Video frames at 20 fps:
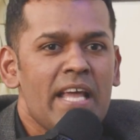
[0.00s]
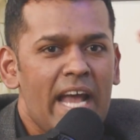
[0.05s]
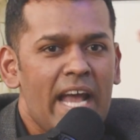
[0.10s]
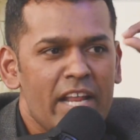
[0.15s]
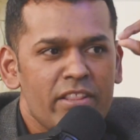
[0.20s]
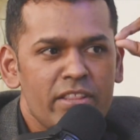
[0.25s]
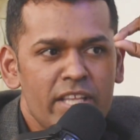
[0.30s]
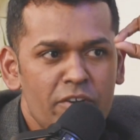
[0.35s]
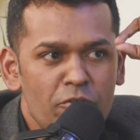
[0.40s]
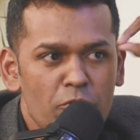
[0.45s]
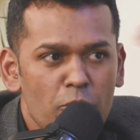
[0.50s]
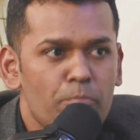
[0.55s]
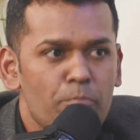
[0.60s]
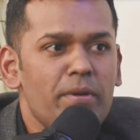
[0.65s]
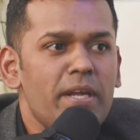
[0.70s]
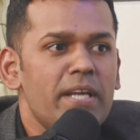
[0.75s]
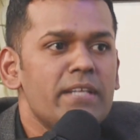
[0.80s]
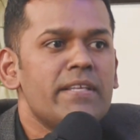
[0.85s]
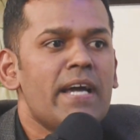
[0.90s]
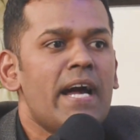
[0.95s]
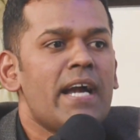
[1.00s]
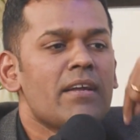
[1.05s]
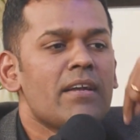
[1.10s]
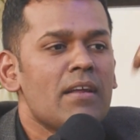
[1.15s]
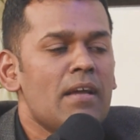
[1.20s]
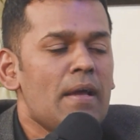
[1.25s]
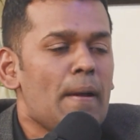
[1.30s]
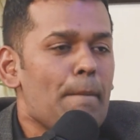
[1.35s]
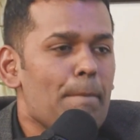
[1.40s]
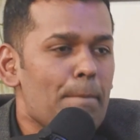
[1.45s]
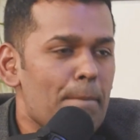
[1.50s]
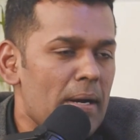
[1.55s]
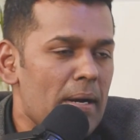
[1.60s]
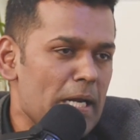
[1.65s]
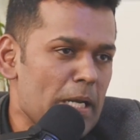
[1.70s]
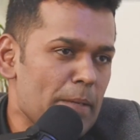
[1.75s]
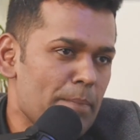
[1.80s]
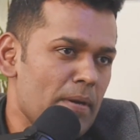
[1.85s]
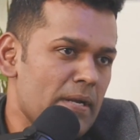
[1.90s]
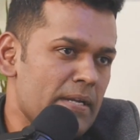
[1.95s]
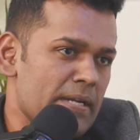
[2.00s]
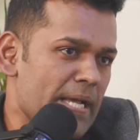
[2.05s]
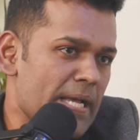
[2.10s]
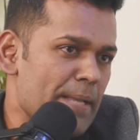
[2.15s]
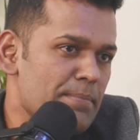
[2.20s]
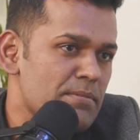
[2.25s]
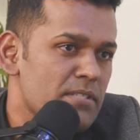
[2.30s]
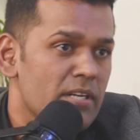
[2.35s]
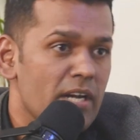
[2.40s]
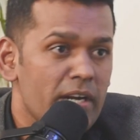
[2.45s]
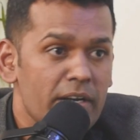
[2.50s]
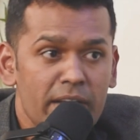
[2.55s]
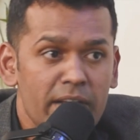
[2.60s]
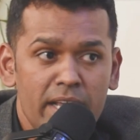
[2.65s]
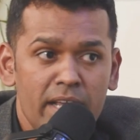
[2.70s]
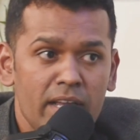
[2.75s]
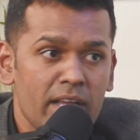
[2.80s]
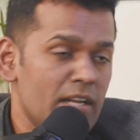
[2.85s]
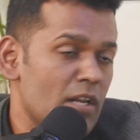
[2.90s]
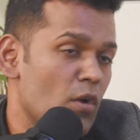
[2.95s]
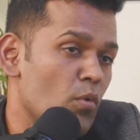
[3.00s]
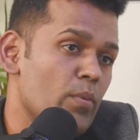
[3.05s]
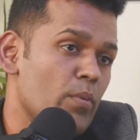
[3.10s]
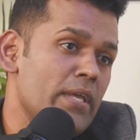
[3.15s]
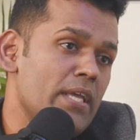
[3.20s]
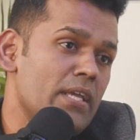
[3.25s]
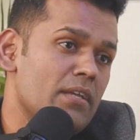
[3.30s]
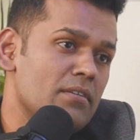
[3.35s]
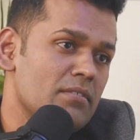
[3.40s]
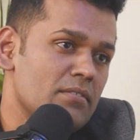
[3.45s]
and then repeat that multiple times in a day, in a week,